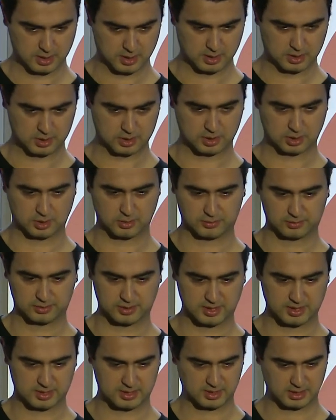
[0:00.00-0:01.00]
So
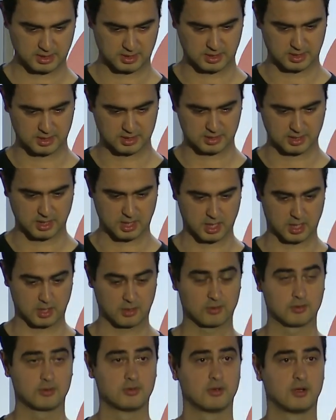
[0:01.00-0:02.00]
this is
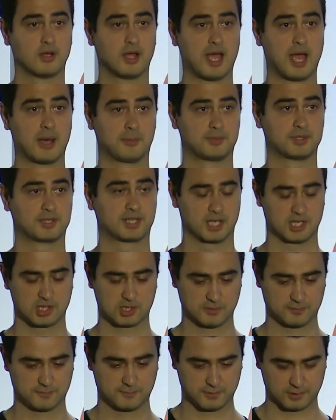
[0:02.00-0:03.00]
our
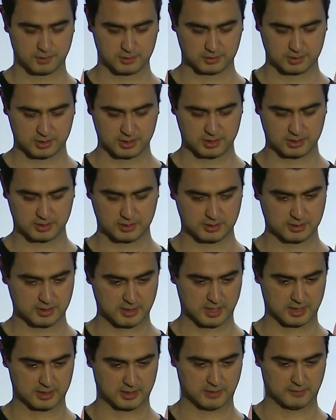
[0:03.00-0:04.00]
application folder,
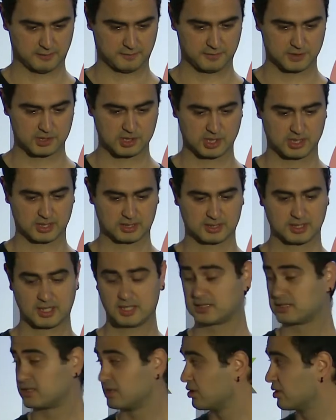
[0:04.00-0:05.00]
and if we check
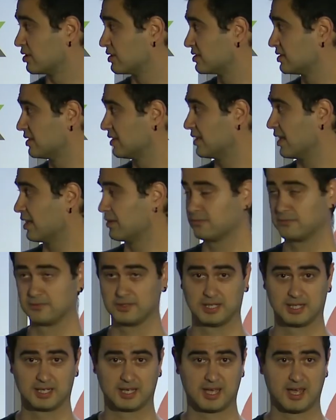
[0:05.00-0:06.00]
that, you can see that
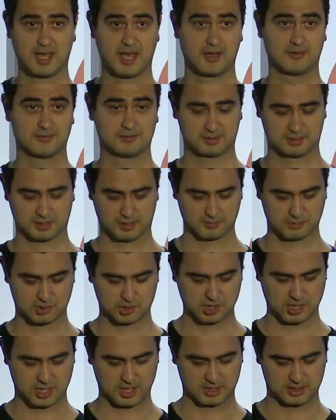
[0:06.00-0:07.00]
we have some
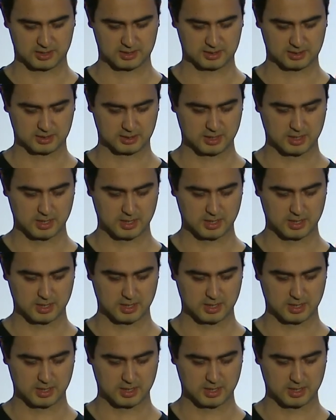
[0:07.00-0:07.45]
changes.